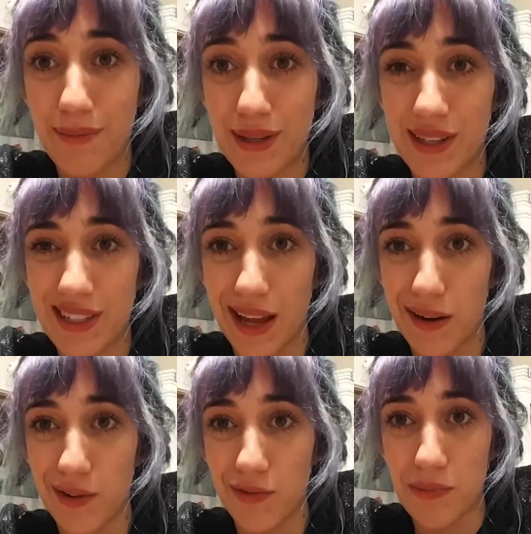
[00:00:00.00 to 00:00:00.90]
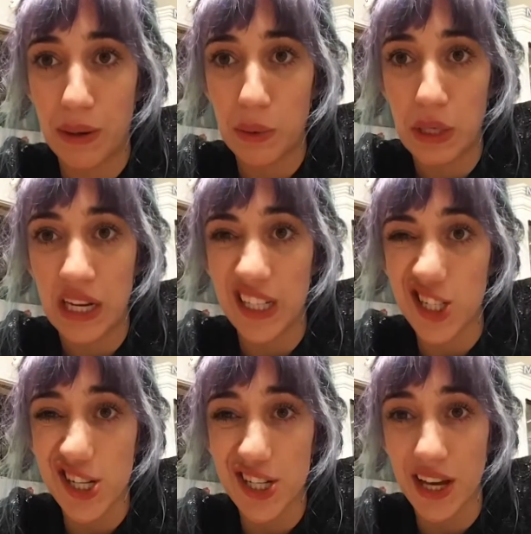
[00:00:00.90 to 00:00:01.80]
up to this kind of
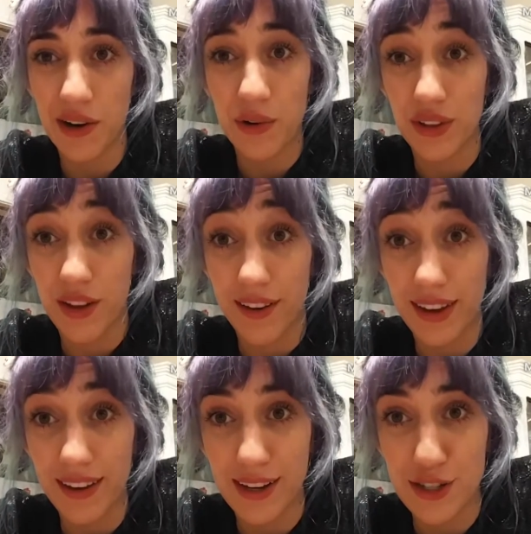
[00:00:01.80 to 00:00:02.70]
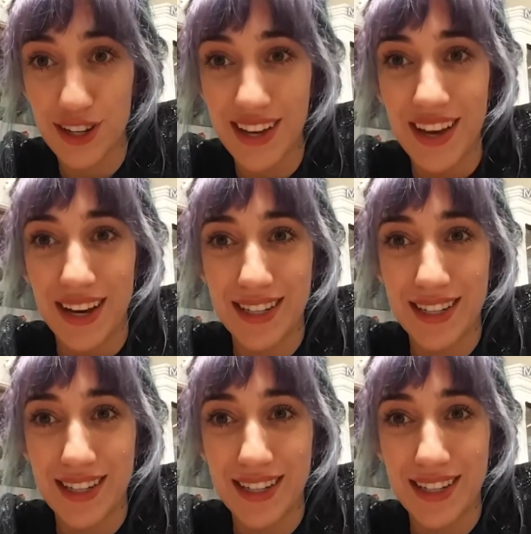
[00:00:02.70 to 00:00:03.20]
mountain-ish town and logging country.